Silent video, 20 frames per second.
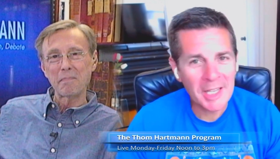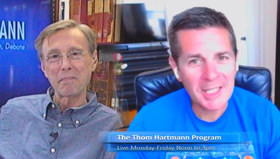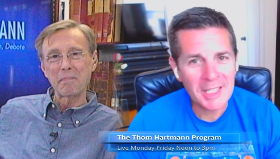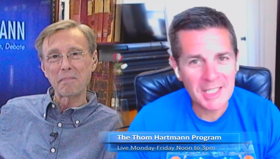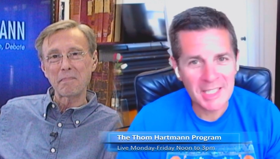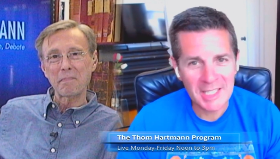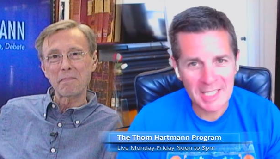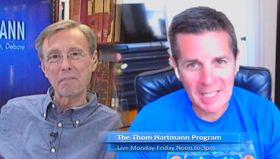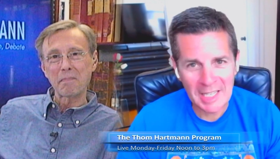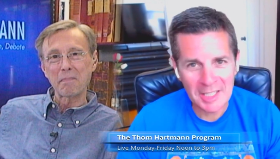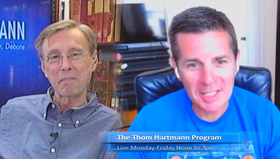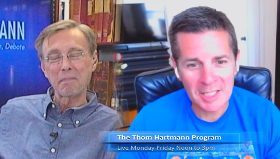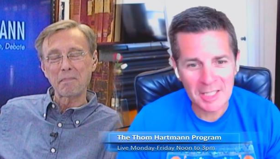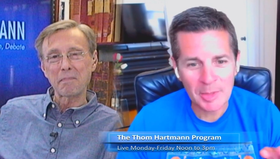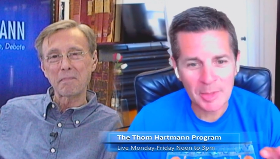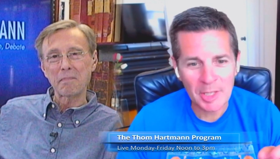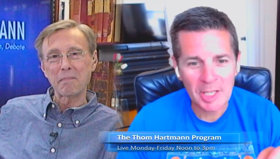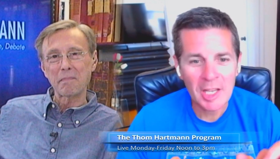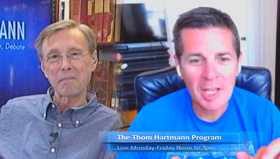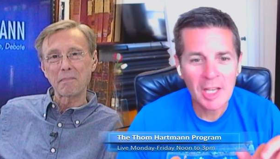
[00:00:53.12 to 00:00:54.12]
Speaker 1: make
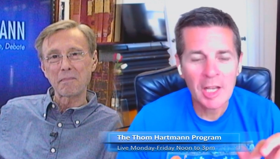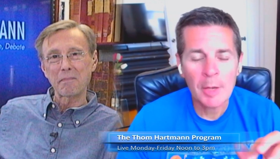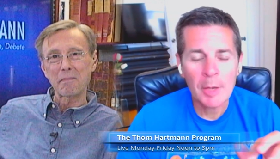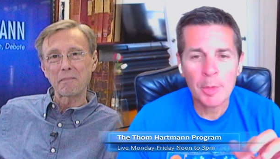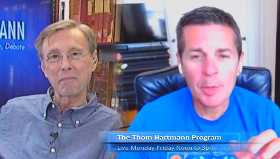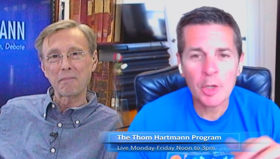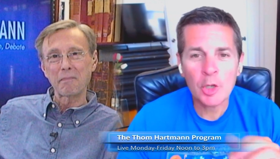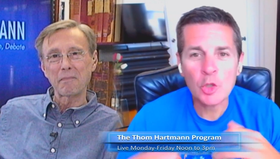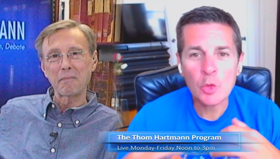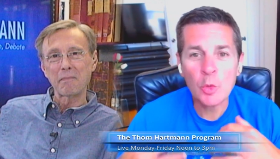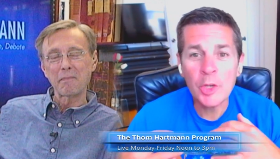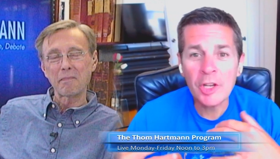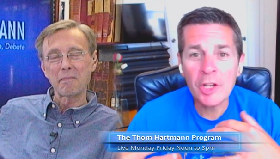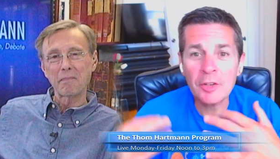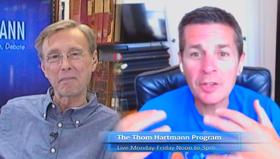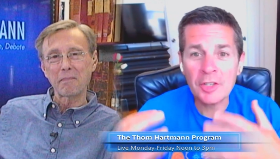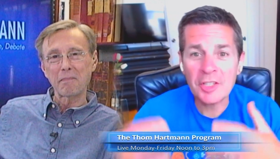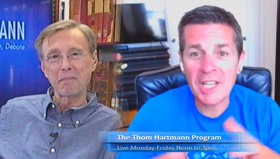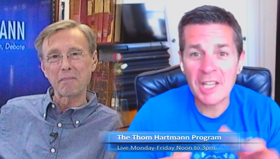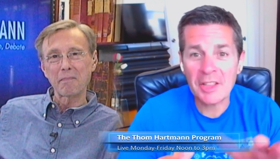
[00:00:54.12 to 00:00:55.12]
sense to me because
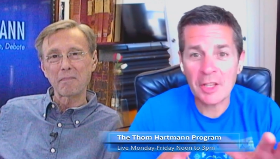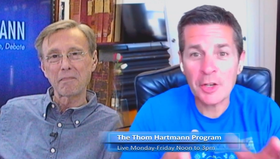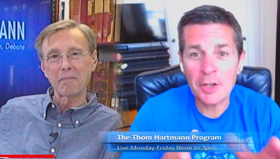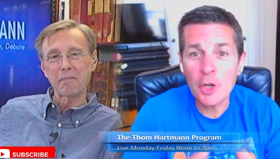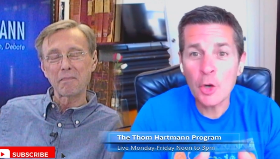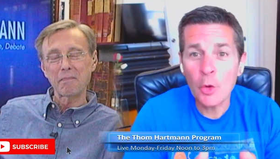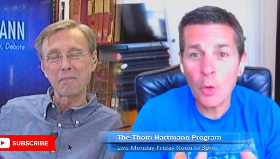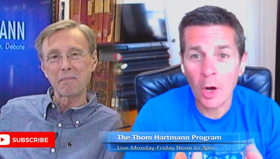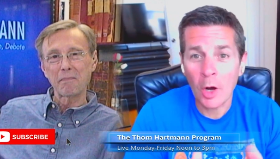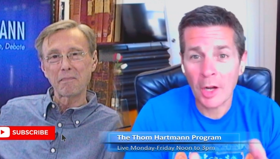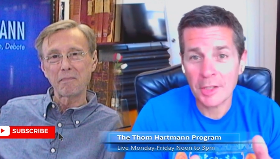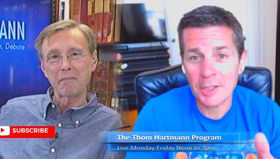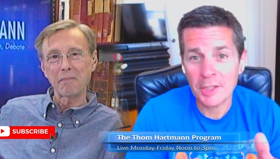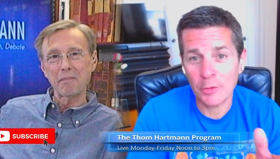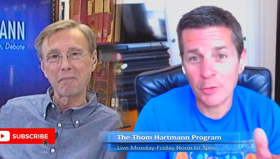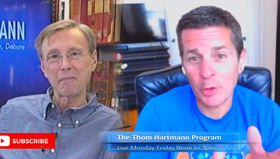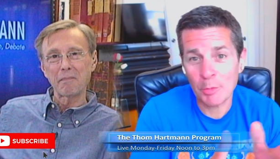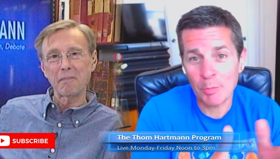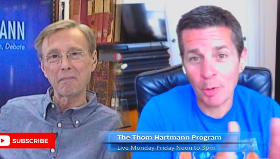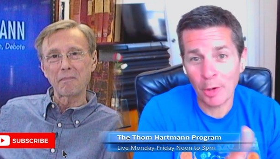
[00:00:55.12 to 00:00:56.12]
we understand the
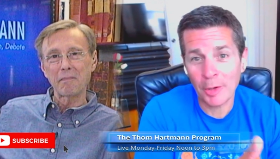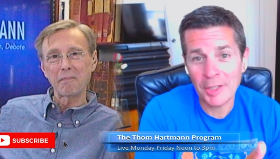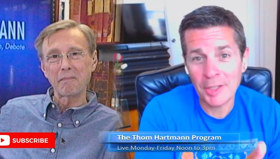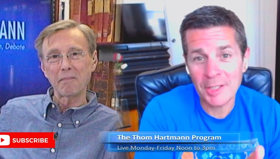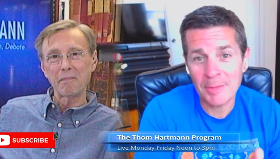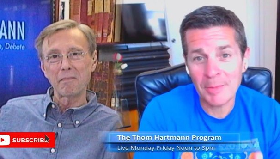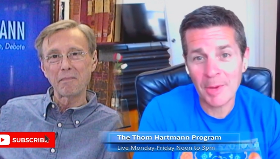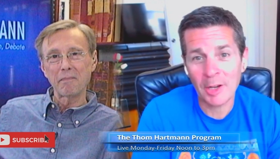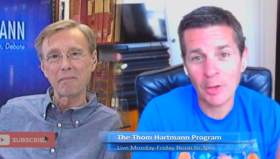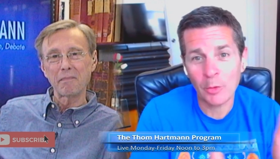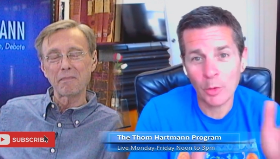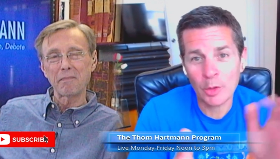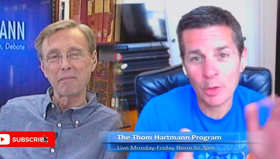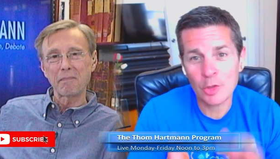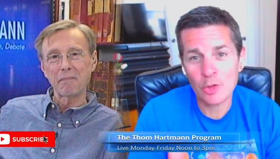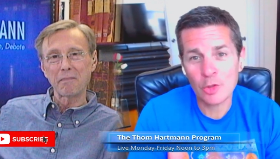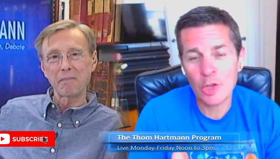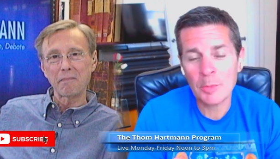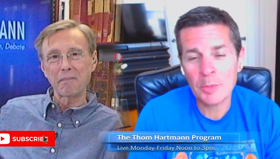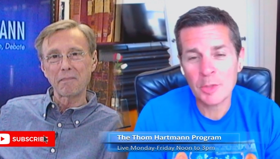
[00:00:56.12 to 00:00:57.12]
nuance of what Bernie's about and
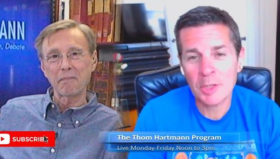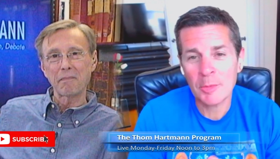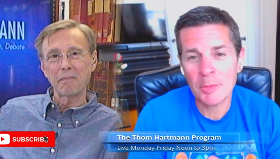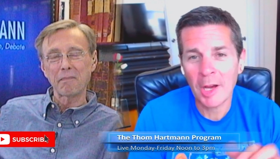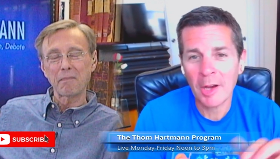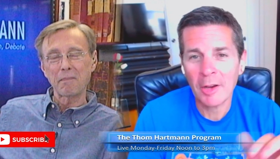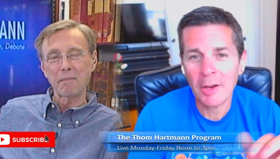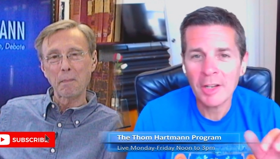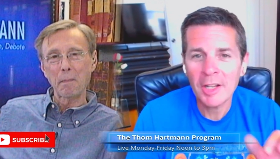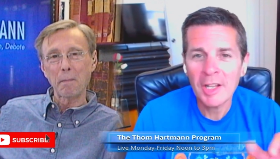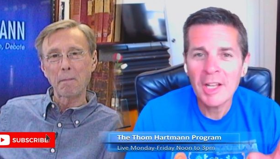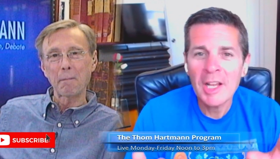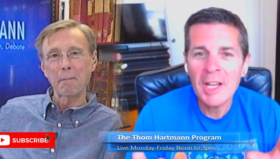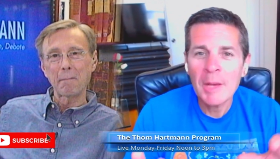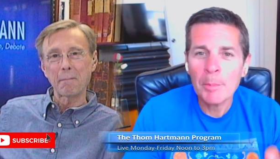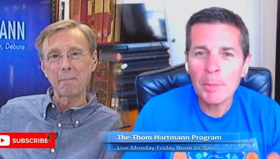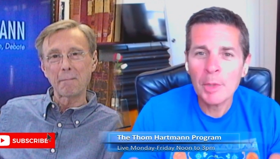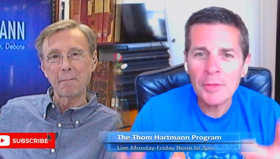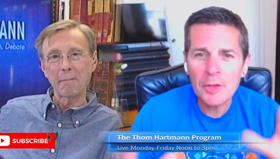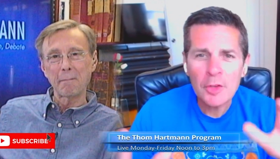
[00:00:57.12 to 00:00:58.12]
what Trump's about.
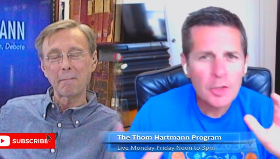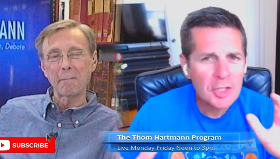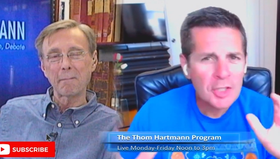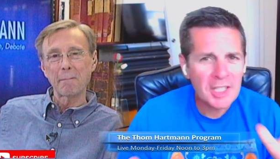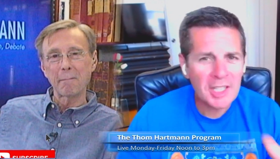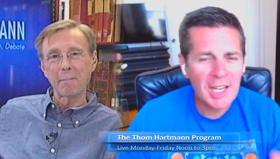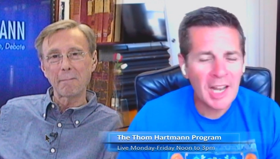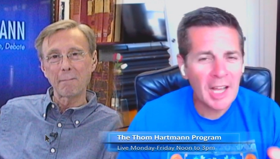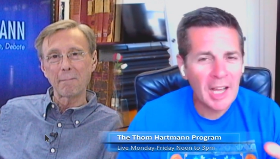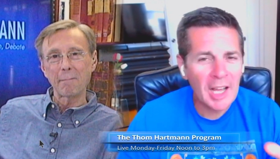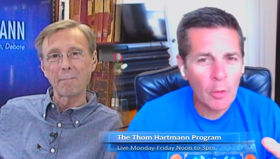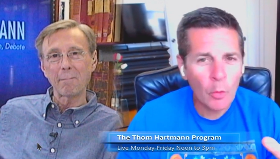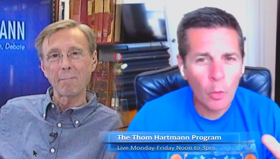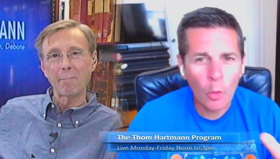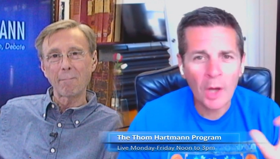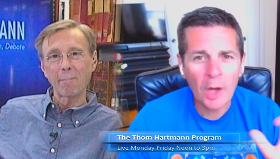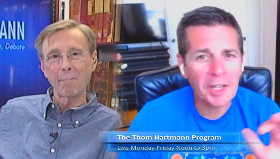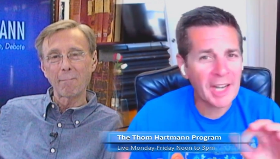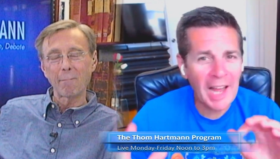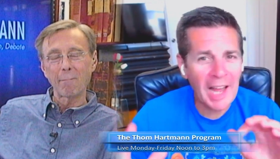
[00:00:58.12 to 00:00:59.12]
But if you just
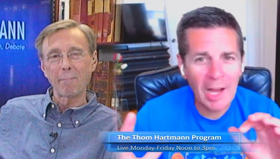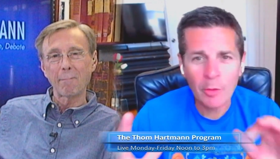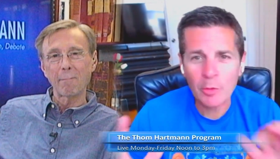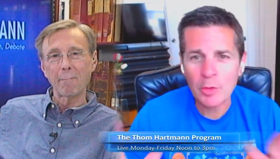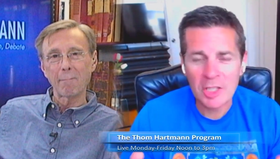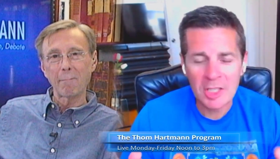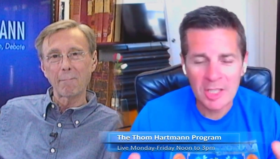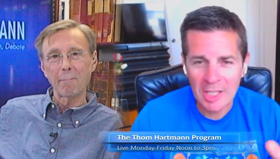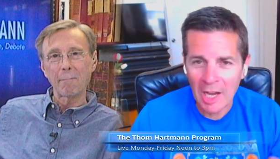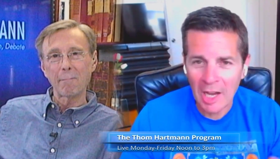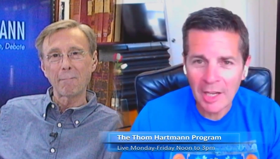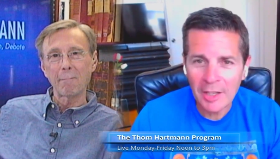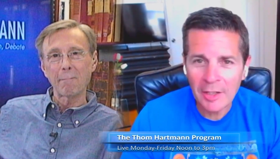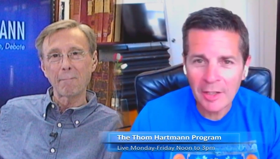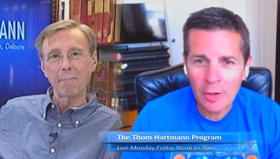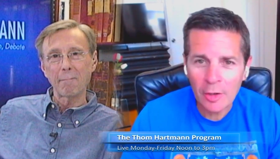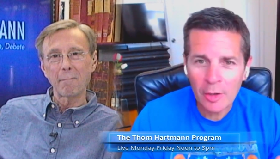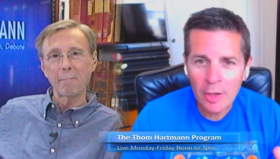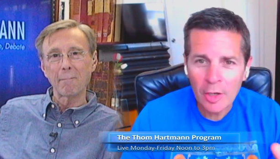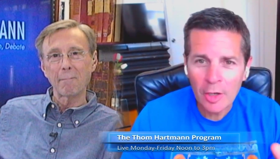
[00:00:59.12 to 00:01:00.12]
want an
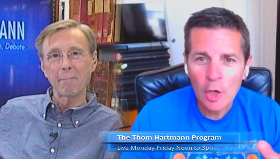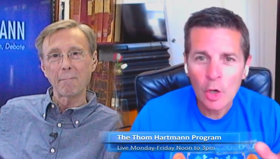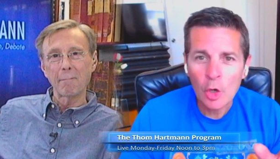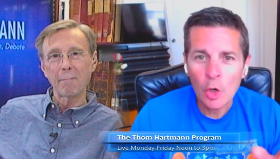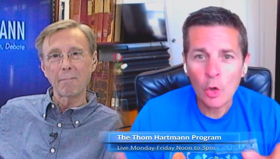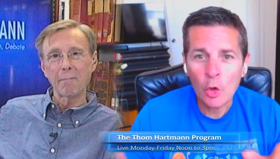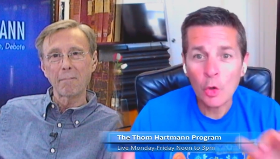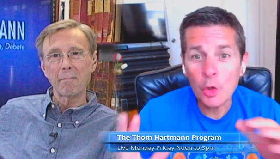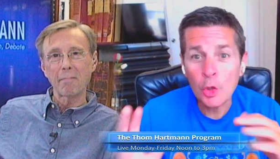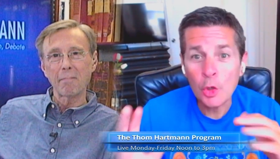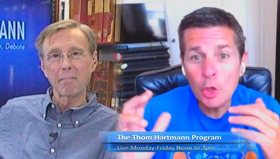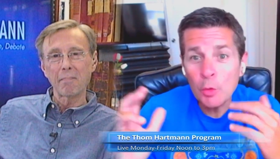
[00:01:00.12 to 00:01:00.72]
outsider who